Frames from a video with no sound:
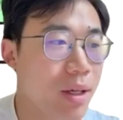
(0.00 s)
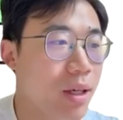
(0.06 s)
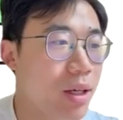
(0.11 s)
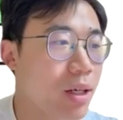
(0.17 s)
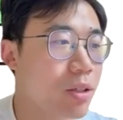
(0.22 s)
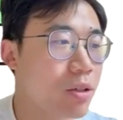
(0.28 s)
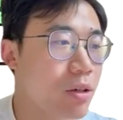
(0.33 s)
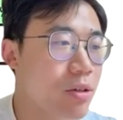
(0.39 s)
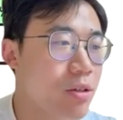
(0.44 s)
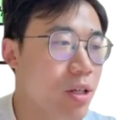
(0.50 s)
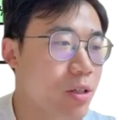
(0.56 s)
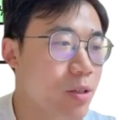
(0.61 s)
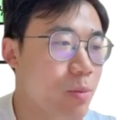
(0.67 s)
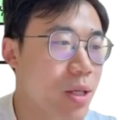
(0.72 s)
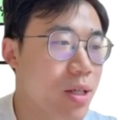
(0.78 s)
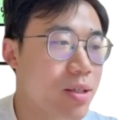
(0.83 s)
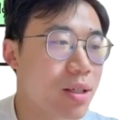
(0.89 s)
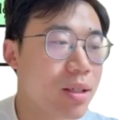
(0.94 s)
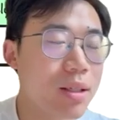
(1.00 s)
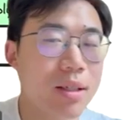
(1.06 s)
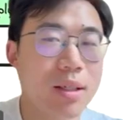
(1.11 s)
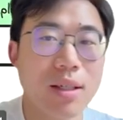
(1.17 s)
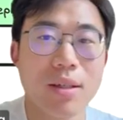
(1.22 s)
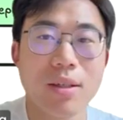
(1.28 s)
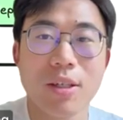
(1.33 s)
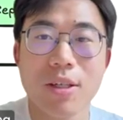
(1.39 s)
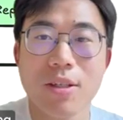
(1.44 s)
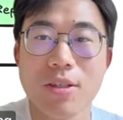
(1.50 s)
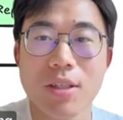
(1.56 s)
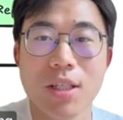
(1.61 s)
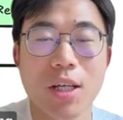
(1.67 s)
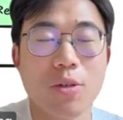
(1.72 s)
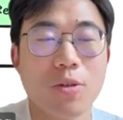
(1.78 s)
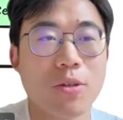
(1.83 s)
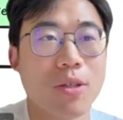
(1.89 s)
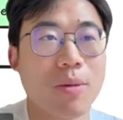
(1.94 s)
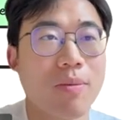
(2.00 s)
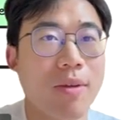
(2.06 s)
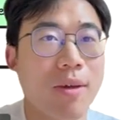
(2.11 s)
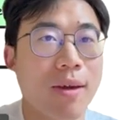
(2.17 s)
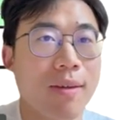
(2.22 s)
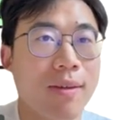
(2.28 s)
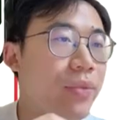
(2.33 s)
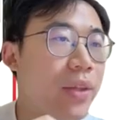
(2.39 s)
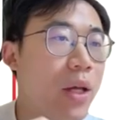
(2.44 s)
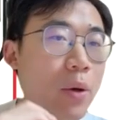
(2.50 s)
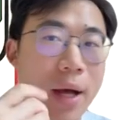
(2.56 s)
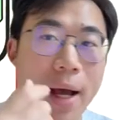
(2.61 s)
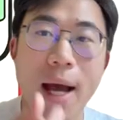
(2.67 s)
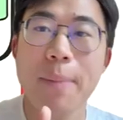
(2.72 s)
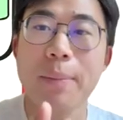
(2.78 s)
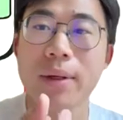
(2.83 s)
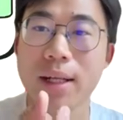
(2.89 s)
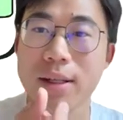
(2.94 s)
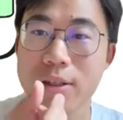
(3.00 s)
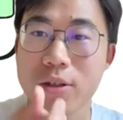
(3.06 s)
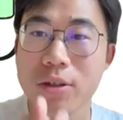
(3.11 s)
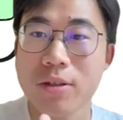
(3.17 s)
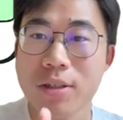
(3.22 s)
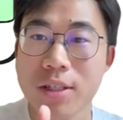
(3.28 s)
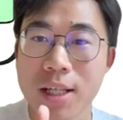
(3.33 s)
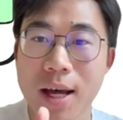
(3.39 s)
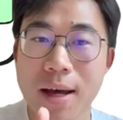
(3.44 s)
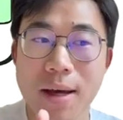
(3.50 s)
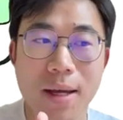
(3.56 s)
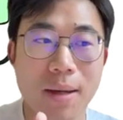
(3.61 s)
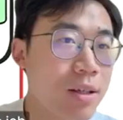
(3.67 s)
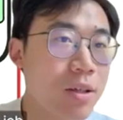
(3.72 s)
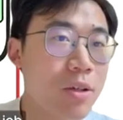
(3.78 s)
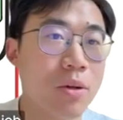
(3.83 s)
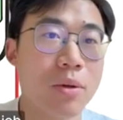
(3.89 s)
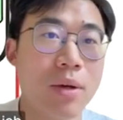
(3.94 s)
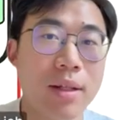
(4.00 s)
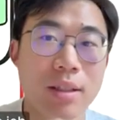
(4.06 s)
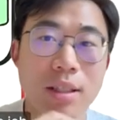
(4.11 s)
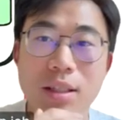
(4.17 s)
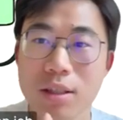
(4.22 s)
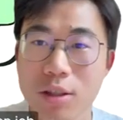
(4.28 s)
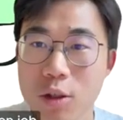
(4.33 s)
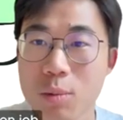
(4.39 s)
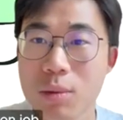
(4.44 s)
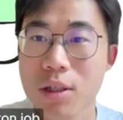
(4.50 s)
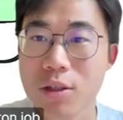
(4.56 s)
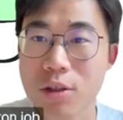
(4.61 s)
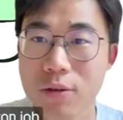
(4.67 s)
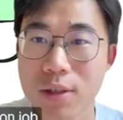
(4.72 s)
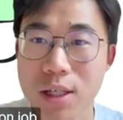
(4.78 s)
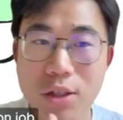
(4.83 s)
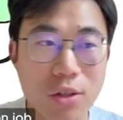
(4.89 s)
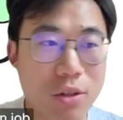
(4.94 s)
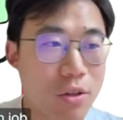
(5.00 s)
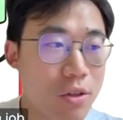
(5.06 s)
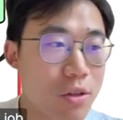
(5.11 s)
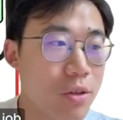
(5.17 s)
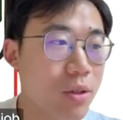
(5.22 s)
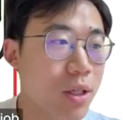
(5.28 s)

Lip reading: A cron job is basically, it can schedule something that will happen at a certain time. You don't need human intervention to do